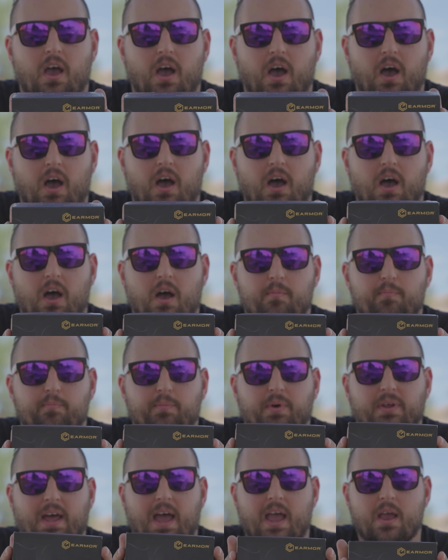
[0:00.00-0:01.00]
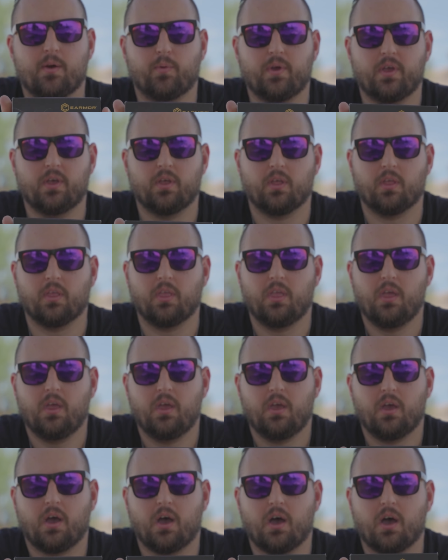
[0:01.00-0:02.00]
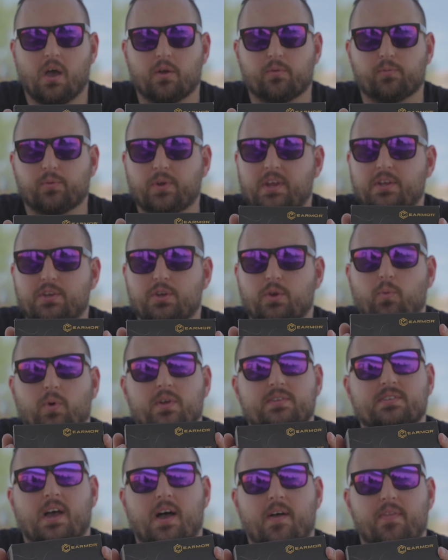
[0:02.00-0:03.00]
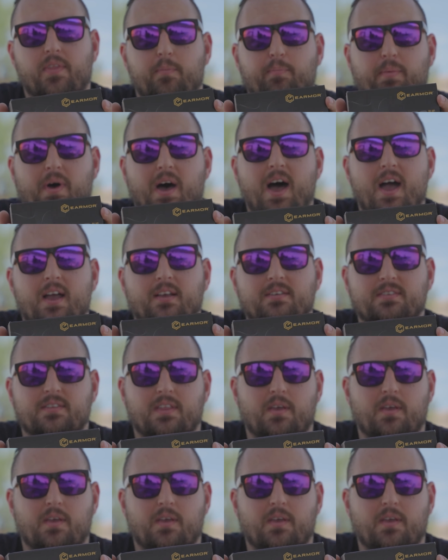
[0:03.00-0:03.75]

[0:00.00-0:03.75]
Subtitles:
but I will read you what's on the box,